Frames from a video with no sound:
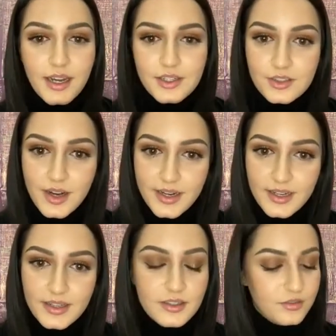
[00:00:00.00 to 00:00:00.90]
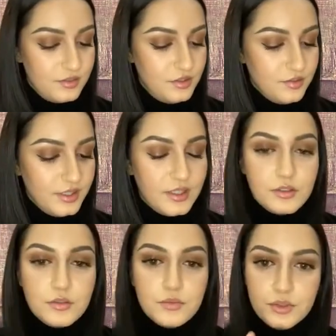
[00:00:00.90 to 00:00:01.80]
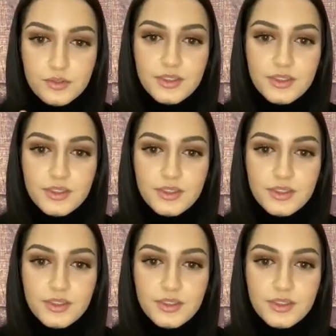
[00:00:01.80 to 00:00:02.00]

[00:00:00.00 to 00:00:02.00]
I tried it. Don't do it. It'll ruin